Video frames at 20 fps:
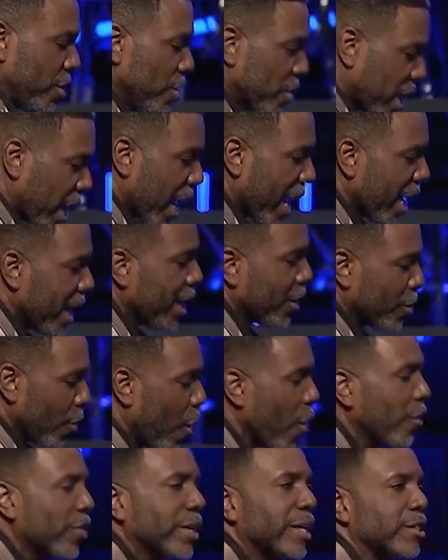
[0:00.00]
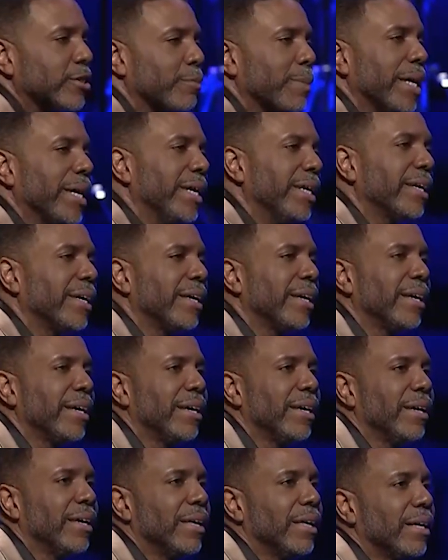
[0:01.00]
you can't ignore this, man.
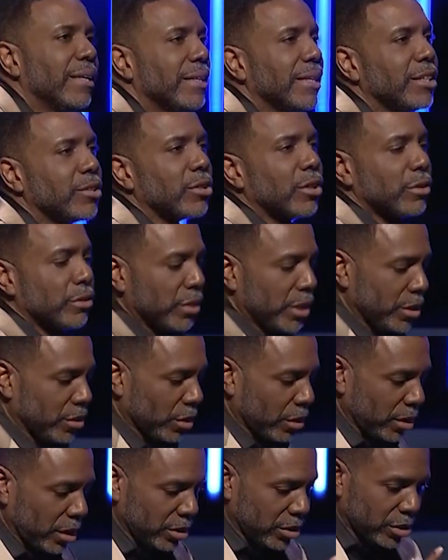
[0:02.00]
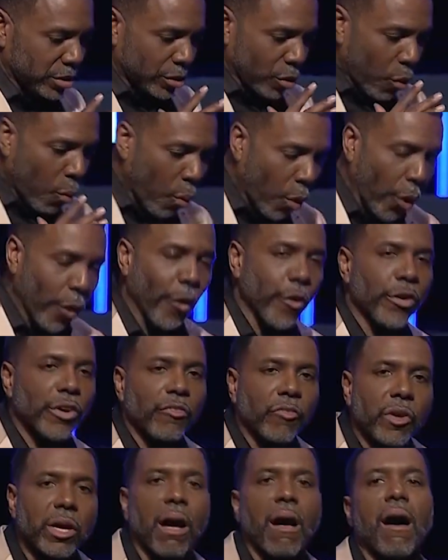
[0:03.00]
Uh, these are, these are, this is the word
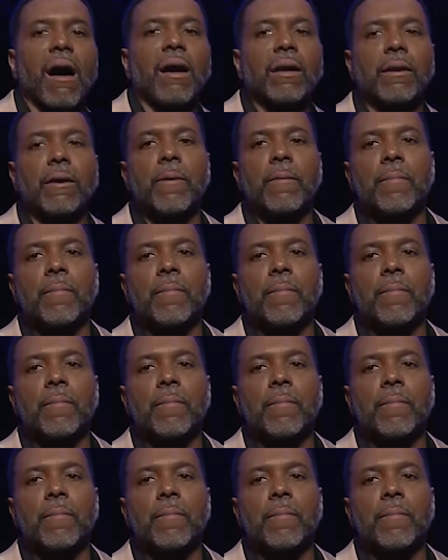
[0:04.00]
of God